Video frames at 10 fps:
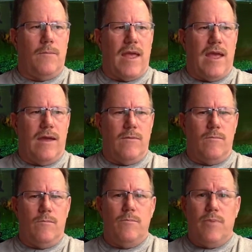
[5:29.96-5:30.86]
And
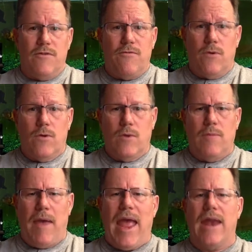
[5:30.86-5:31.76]
before we
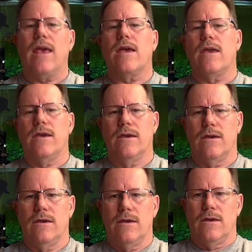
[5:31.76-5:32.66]
panic,
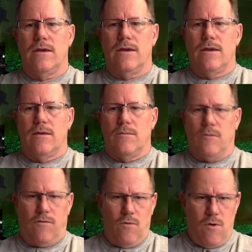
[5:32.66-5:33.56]

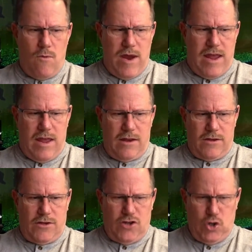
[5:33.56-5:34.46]
before we get
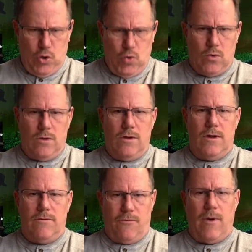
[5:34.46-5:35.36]
too
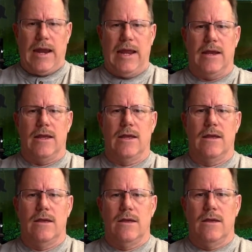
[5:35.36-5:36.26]
afraid,
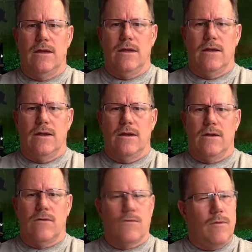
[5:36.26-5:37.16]

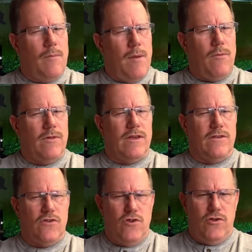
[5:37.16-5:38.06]
remember that
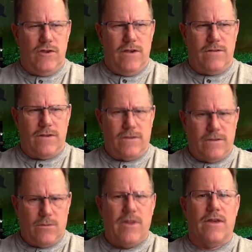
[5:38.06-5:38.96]
Jesus
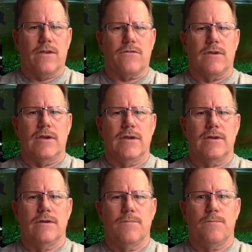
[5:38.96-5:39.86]
is with us.
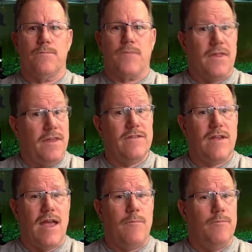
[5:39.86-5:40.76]
And this
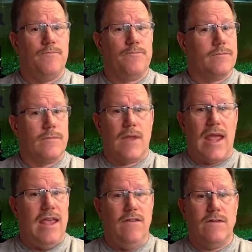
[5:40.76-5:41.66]
time,
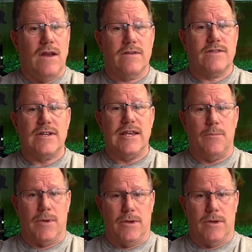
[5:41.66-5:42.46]
he's not asleep.